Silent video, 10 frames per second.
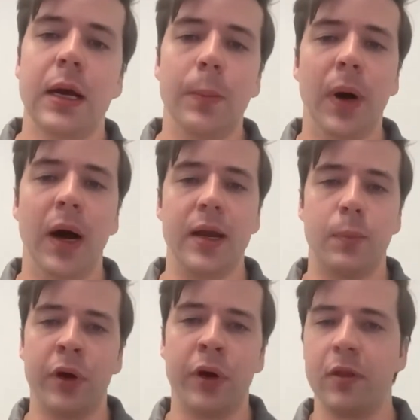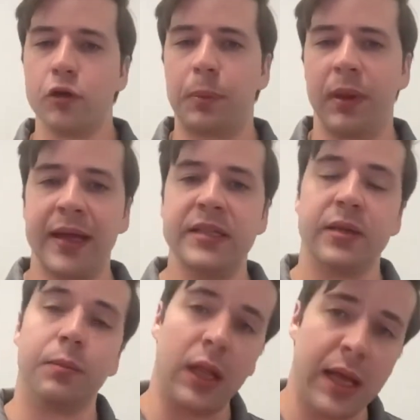But putting those plans
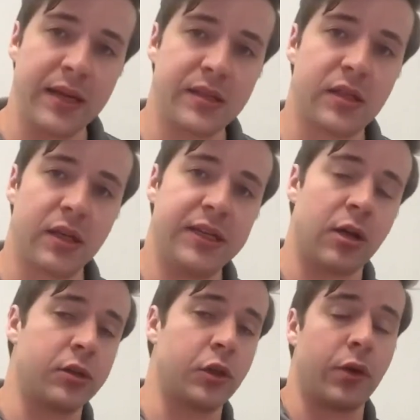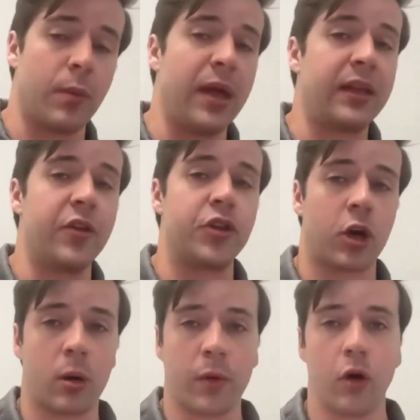in place is also going to make the
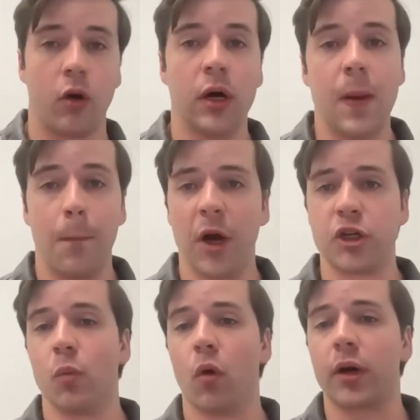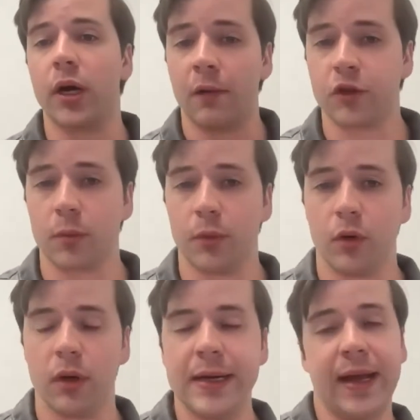terminal much more comfortable